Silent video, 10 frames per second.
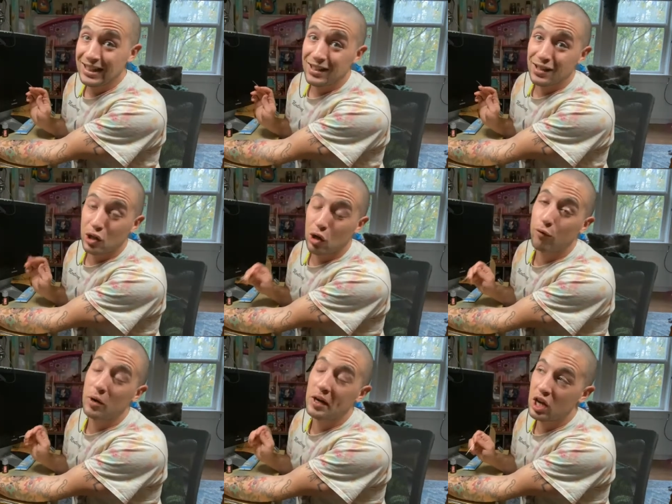
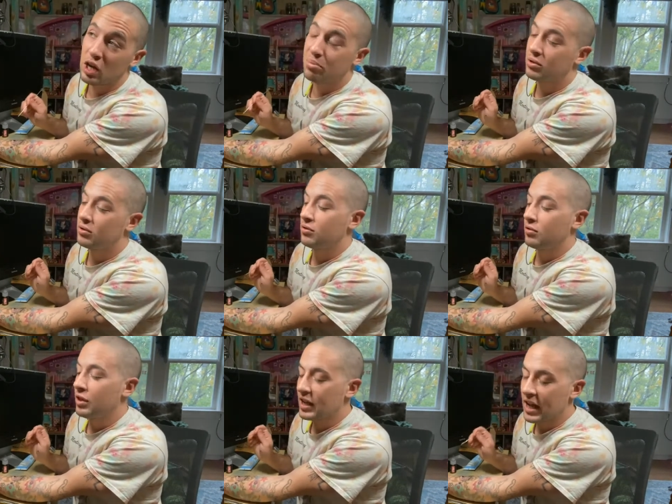covering up
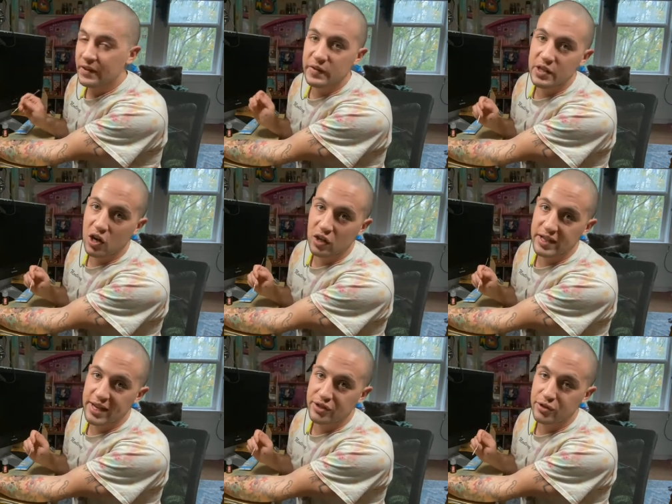the NCR
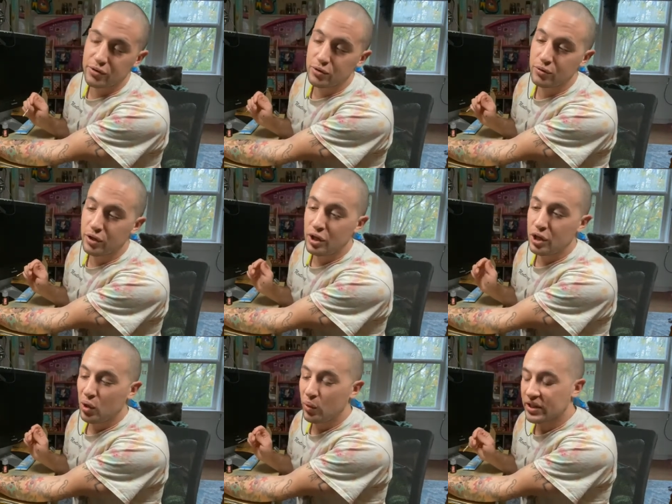tattoo
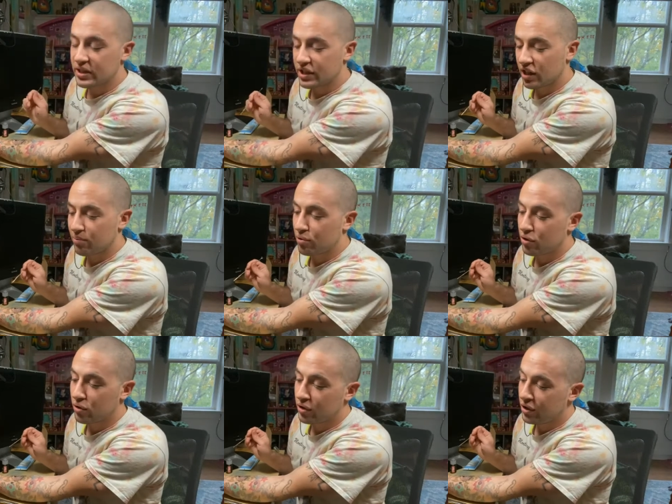with a stick and
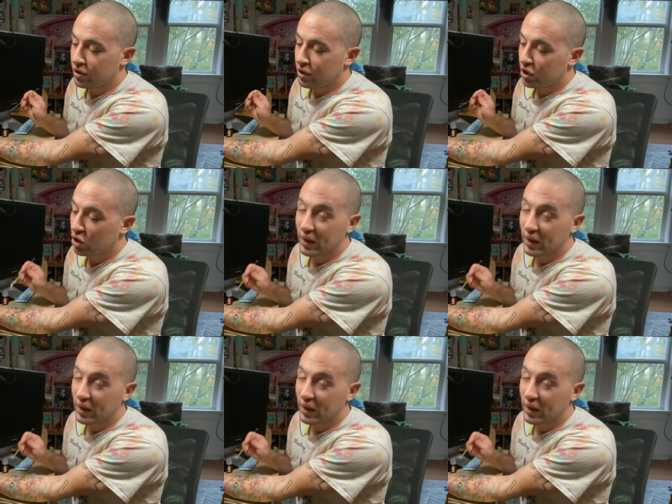poke great